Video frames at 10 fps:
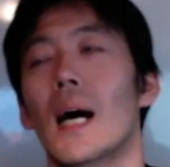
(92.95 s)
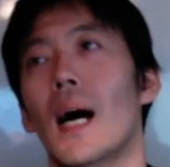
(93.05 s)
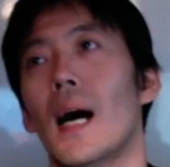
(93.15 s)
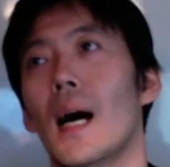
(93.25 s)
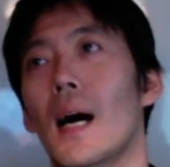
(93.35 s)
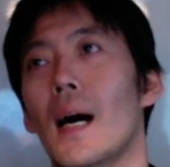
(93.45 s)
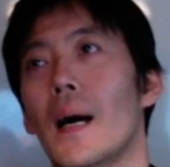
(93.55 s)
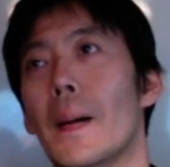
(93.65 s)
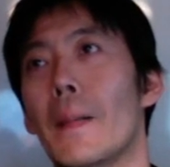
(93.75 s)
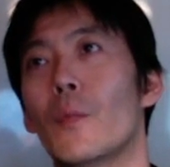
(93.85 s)

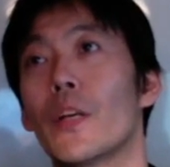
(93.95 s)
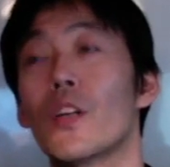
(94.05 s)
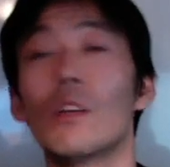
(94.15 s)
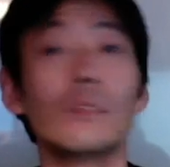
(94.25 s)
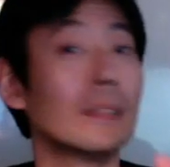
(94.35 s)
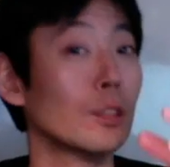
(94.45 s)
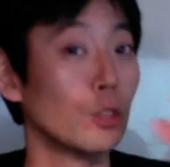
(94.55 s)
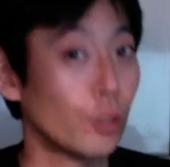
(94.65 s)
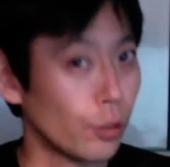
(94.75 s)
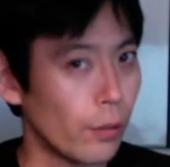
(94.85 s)
uh, we don't
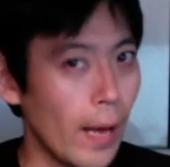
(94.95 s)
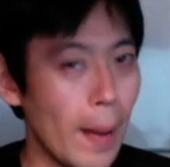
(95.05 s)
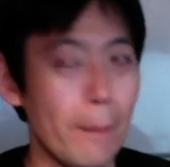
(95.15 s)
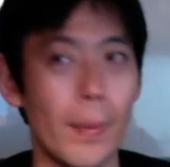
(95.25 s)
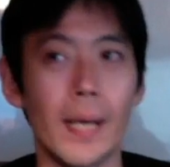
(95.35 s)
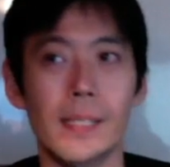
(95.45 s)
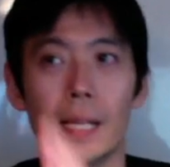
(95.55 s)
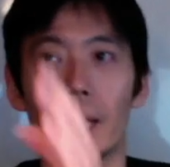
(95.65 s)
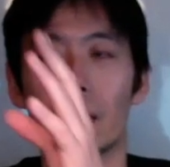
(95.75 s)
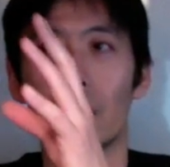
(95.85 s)
do that but it's
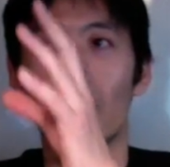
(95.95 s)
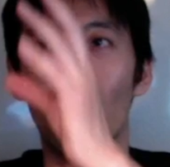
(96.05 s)
like